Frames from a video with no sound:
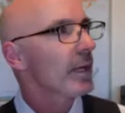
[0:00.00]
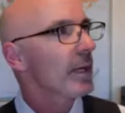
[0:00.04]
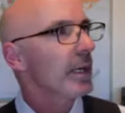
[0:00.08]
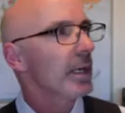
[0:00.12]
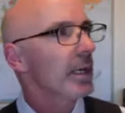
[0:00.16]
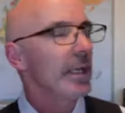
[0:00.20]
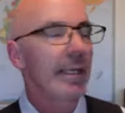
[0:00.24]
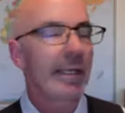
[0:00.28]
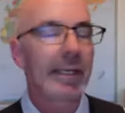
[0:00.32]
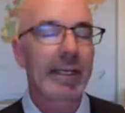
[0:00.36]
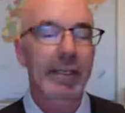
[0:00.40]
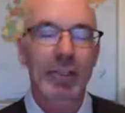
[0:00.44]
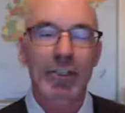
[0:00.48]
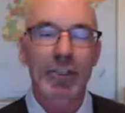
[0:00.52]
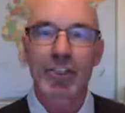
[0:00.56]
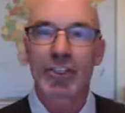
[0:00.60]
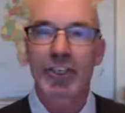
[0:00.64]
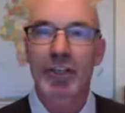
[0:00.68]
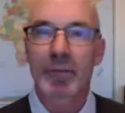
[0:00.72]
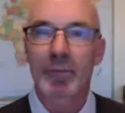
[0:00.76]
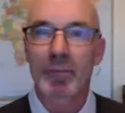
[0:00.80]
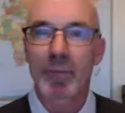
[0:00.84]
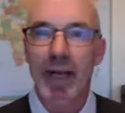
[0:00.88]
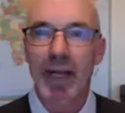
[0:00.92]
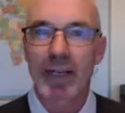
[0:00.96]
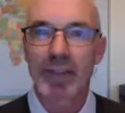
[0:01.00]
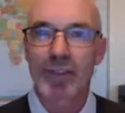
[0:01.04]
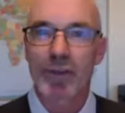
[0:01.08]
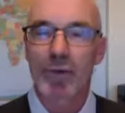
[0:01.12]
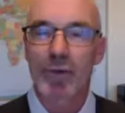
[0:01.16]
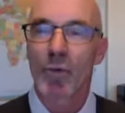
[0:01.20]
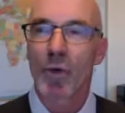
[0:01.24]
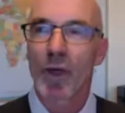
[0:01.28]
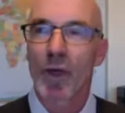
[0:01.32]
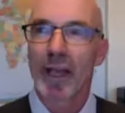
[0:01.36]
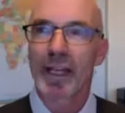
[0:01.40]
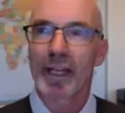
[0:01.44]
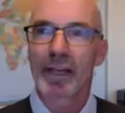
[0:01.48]
leadership as a
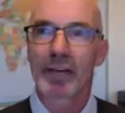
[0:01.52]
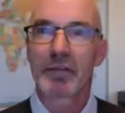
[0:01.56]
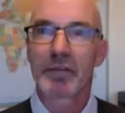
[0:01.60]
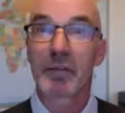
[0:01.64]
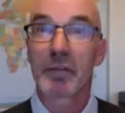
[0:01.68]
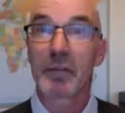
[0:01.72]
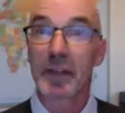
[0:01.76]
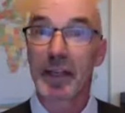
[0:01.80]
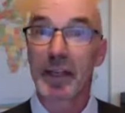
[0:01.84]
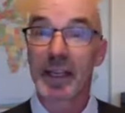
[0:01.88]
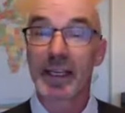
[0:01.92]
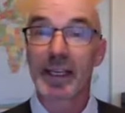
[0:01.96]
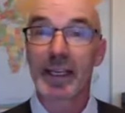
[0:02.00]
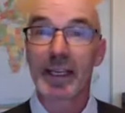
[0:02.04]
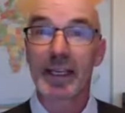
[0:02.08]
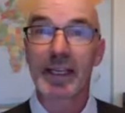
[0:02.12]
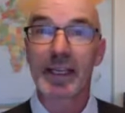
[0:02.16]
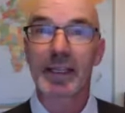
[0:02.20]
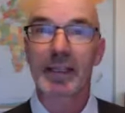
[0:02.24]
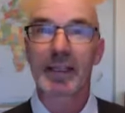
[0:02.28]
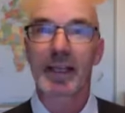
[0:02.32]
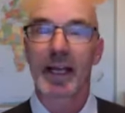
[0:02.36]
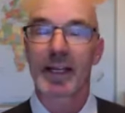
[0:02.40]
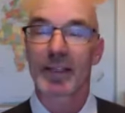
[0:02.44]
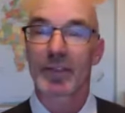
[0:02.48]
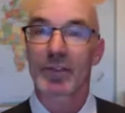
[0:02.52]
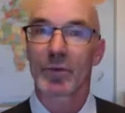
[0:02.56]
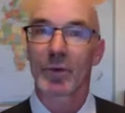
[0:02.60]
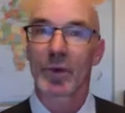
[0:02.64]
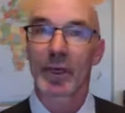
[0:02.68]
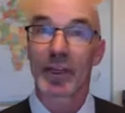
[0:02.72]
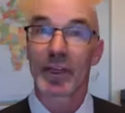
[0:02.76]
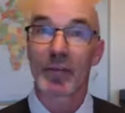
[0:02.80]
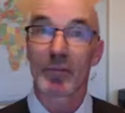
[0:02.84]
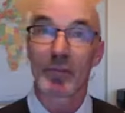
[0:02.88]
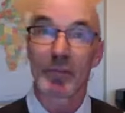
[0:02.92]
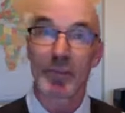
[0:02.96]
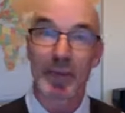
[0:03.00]
way of thinking, as a way
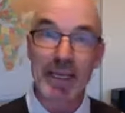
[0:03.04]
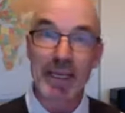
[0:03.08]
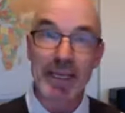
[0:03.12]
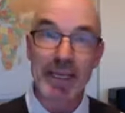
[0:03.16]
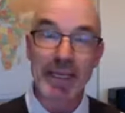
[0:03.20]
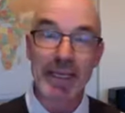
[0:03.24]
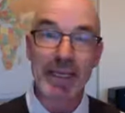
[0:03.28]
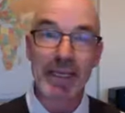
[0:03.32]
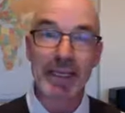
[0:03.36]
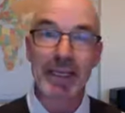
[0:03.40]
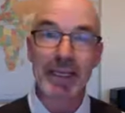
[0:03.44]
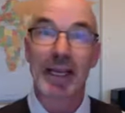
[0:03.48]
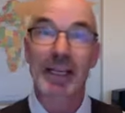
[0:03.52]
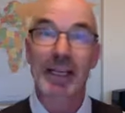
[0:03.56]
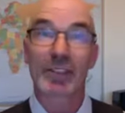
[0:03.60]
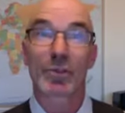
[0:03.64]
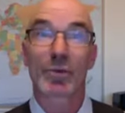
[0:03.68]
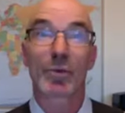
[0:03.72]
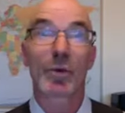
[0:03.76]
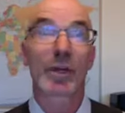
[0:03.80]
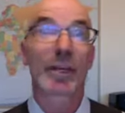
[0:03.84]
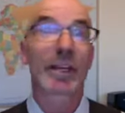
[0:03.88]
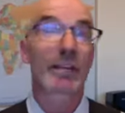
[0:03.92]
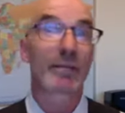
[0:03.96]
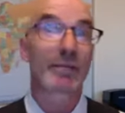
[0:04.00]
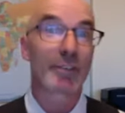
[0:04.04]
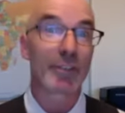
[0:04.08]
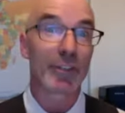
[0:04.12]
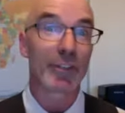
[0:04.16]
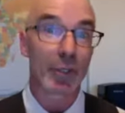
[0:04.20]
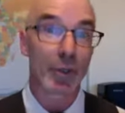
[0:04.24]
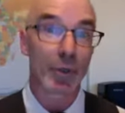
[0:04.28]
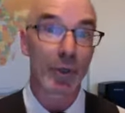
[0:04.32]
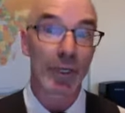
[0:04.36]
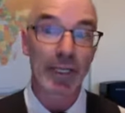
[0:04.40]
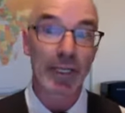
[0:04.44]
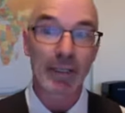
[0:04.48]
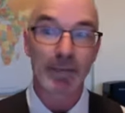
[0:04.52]
of being, as a way of
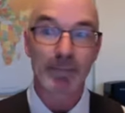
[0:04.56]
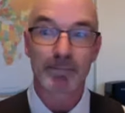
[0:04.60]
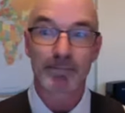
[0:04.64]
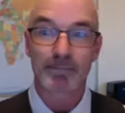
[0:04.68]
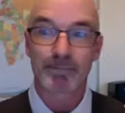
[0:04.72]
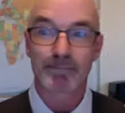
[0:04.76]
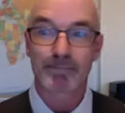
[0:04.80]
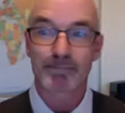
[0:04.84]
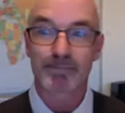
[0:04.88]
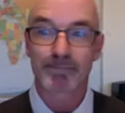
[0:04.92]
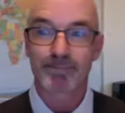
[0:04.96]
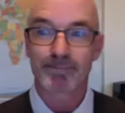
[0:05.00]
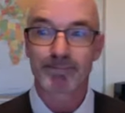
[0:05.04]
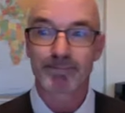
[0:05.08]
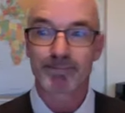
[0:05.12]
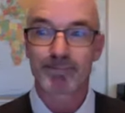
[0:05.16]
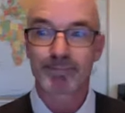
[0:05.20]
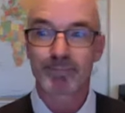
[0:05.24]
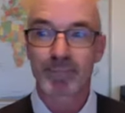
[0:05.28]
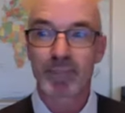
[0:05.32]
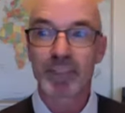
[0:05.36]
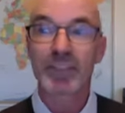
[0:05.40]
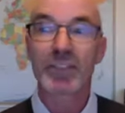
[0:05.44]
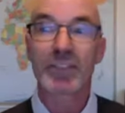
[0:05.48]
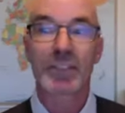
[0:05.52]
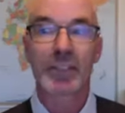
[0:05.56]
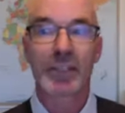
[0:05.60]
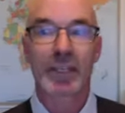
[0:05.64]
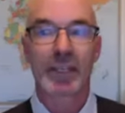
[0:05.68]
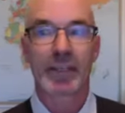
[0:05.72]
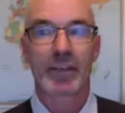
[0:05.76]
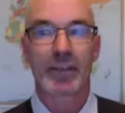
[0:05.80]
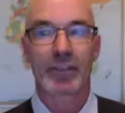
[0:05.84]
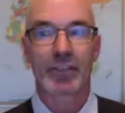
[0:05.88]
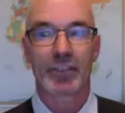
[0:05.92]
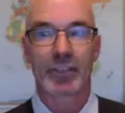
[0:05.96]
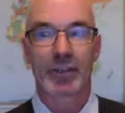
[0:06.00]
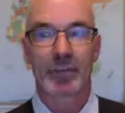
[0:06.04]
doing. This is
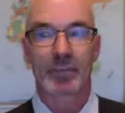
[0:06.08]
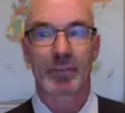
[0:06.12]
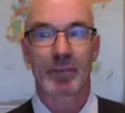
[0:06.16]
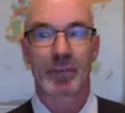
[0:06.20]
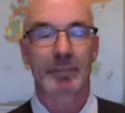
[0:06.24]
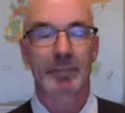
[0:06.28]
leadership.